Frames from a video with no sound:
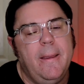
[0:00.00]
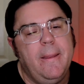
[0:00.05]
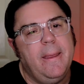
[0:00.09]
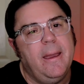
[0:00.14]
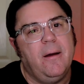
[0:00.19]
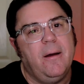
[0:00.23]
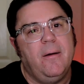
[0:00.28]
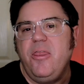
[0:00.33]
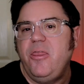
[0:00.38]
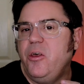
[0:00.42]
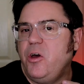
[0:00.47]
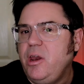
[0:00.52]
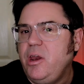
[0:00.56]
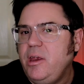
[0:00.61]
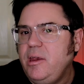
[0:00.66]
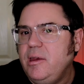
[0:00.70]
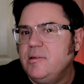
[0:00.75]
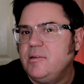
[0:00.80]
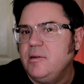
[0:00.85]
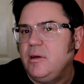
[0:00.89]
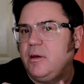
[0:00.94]
Now, 30
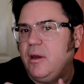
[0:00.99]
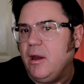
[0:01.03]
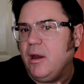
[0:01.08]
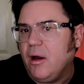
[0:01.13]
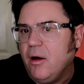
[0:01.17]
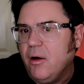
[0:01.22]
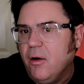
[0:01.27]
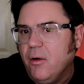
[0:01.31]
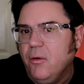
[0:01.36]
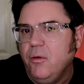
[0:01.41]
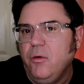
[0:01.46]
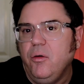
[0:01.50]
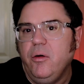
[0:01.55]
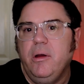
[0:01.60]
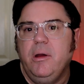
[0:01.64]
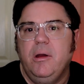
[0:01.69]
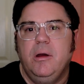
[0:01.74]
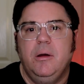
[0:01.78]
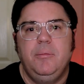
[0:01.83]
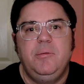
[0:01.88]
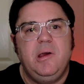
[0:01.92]
years ago,
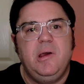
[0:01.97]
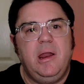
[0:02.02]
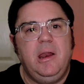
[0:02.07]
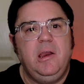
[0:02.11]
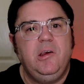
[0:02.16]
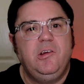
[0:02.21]
obtaining